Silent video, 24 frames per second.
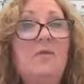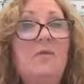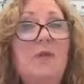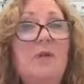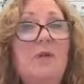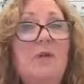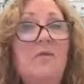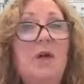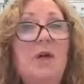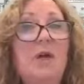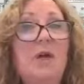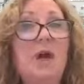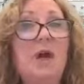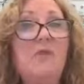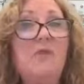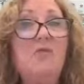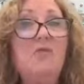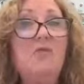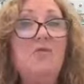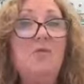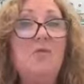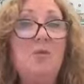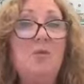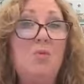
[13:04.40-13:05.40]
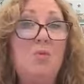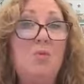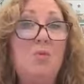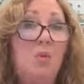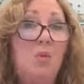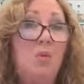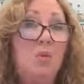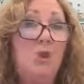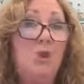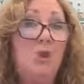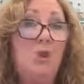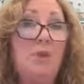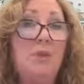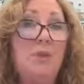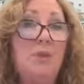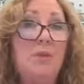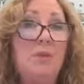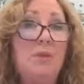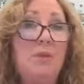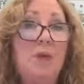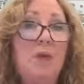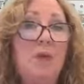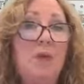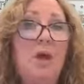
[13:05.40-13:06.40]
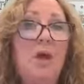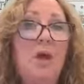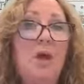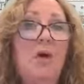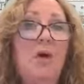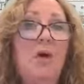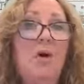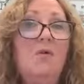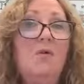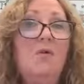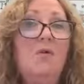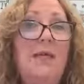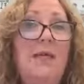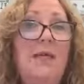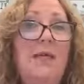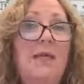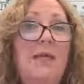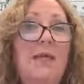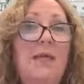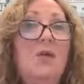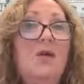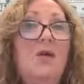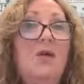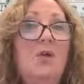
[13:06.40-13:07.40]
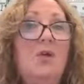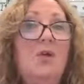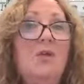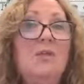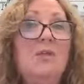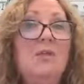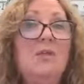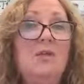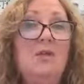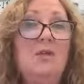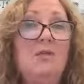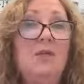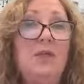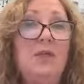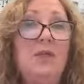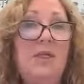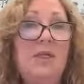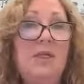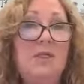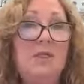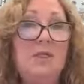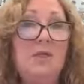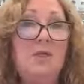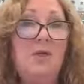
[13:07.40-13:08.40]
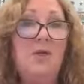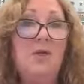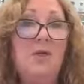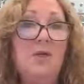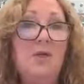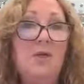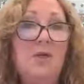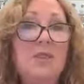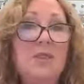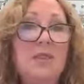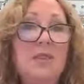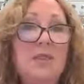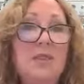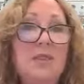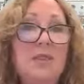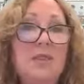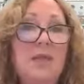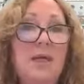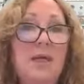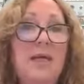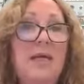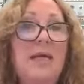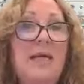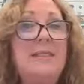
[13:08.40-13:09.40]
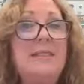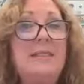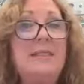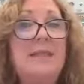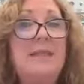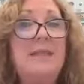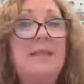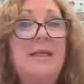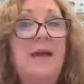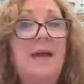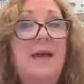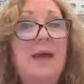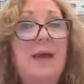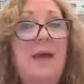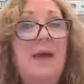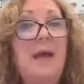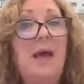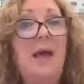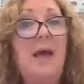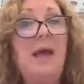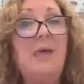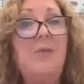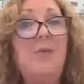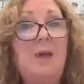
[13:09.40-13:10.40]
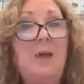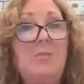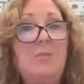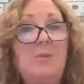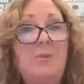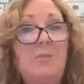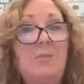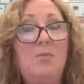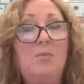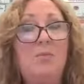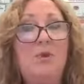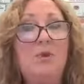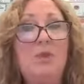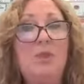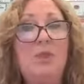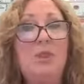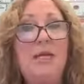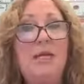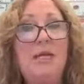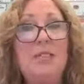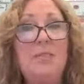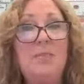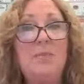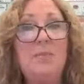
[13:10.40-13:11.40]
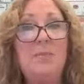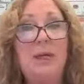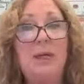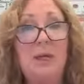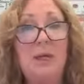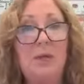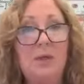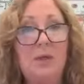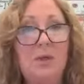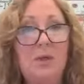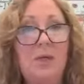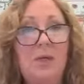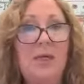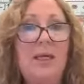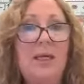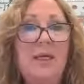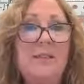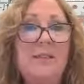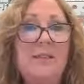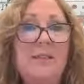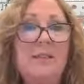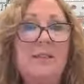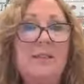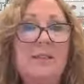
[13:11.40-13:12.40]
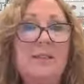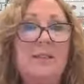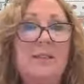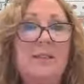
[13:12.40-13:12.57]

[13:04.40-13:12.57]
the recoverable portion of any closely related costs and set out how that proportion has been calculated,